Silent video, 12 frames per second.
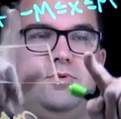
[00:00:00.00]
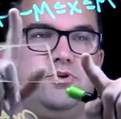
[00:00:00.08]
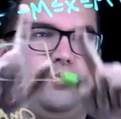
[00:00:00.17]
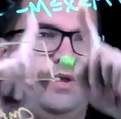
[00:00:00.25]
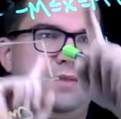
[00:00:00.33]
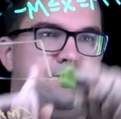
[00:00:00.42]
are
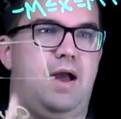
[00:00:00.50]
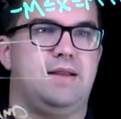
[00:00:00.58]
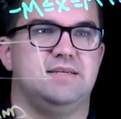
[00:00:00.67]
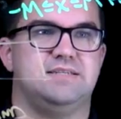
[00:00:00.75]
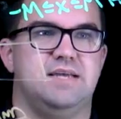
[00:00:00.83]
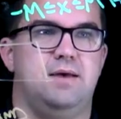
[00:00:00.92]
between
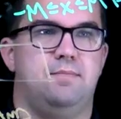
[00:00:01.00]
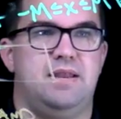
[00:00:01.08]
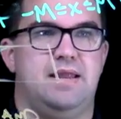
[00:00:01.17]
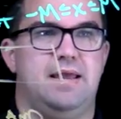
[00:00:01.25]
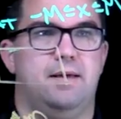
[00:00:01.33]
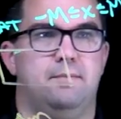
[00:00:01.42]
minus m
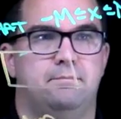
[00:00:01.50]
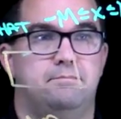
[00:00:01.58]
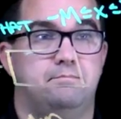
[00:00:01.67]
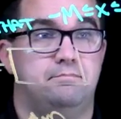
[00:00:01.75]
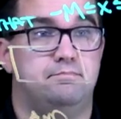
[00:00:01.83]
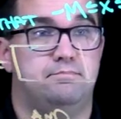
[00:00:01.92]
and m.
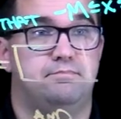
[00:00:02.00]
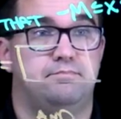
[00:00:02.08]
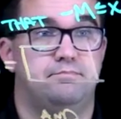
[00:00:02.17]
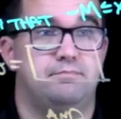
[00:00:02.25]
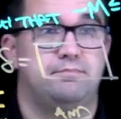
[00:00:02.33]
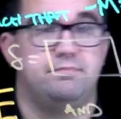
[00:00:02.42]

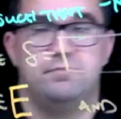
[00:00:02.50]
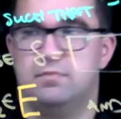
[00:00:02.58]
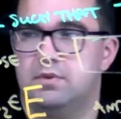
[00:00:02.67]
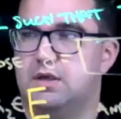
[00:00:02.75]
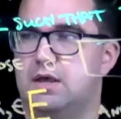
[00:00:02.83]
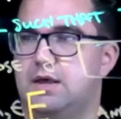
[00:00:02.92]

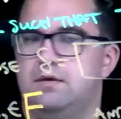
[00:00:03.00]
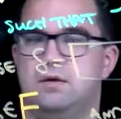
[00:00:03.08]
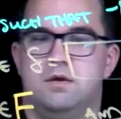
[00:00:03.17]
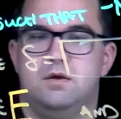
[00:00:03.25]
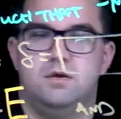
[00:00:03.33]
Okay.